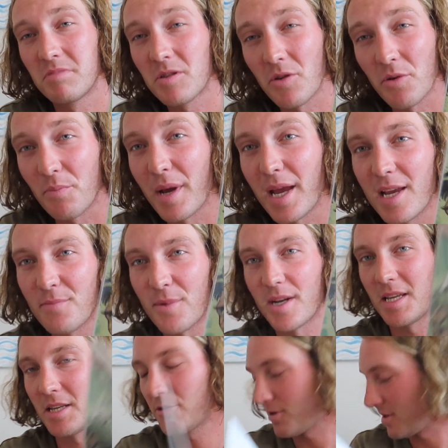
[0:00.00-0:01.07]
sort of pique my
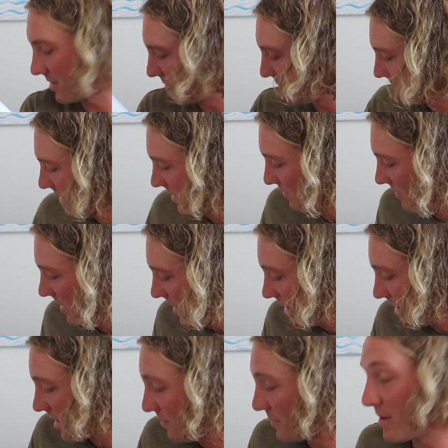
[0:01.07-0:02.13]
interest
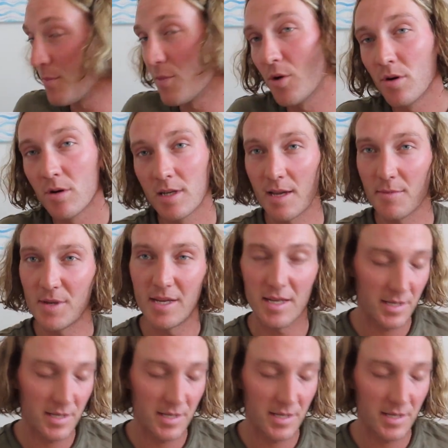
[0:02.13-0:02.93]
a bit more, getting